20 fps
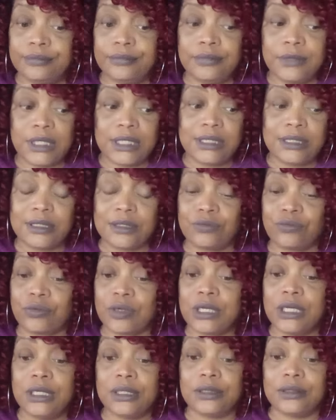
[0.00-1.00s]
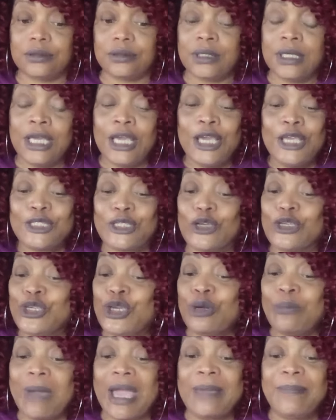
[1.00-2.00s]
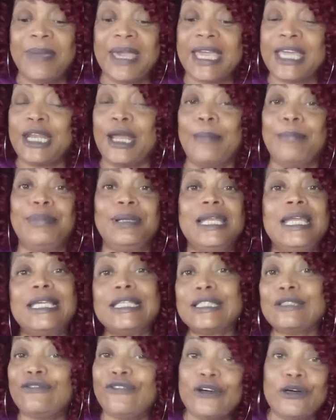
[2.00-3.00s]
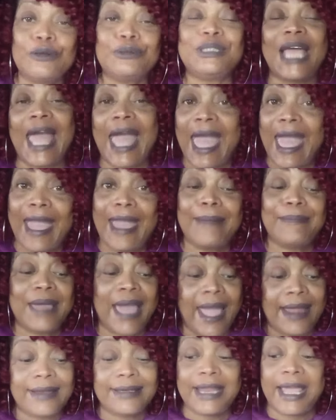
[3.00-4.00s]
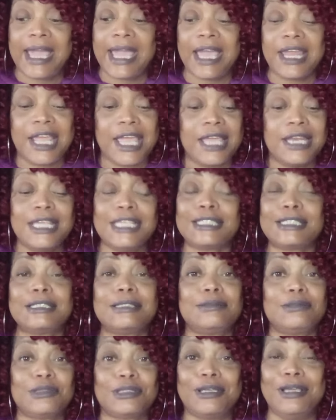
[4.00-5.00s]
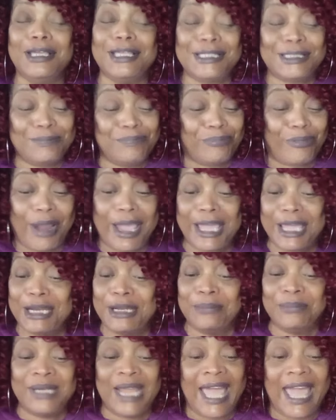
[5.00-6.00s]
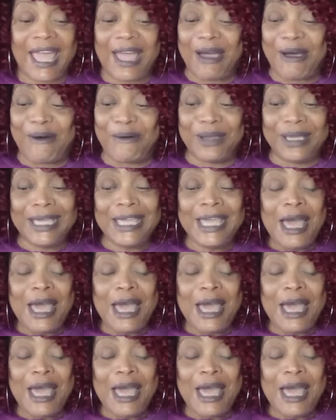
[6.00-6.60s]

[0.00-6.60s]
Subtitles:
This is real. So you may be in a blissful time, god dang it, and it's breaking them down.